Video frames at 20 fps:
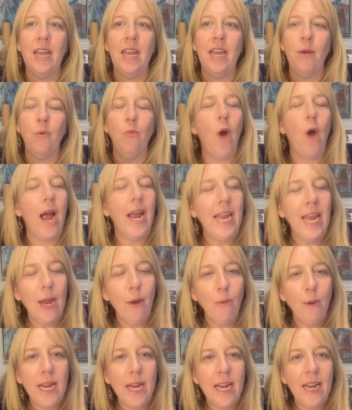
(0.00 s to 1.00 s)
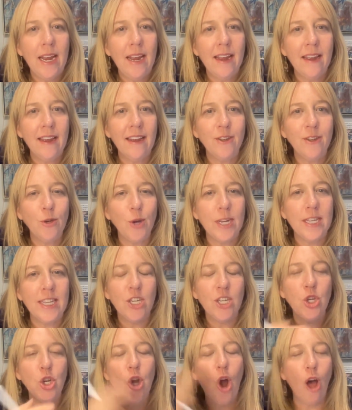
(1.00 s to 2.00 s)
why can't we
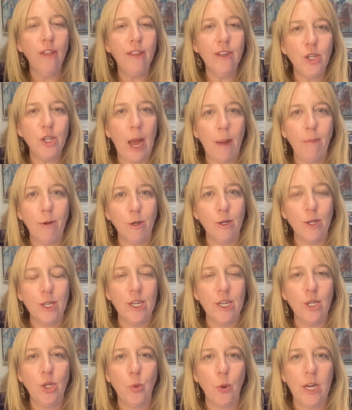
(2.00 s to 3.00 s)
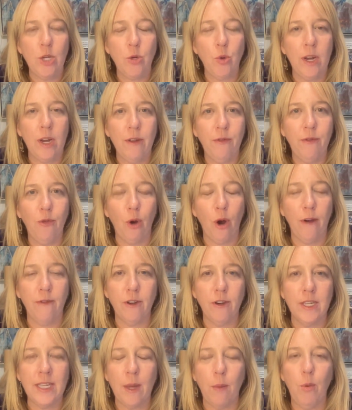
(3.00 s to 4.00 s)
transition all the chapters in 2024 for
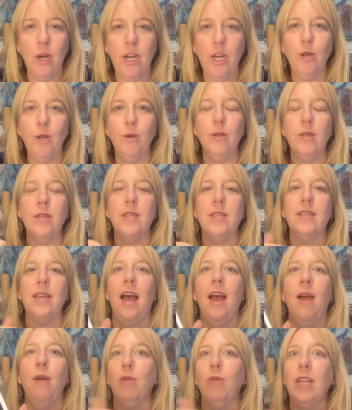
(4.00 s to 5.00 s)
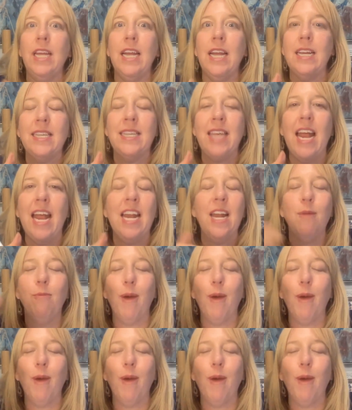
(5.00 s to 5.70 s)
someone who's really excited,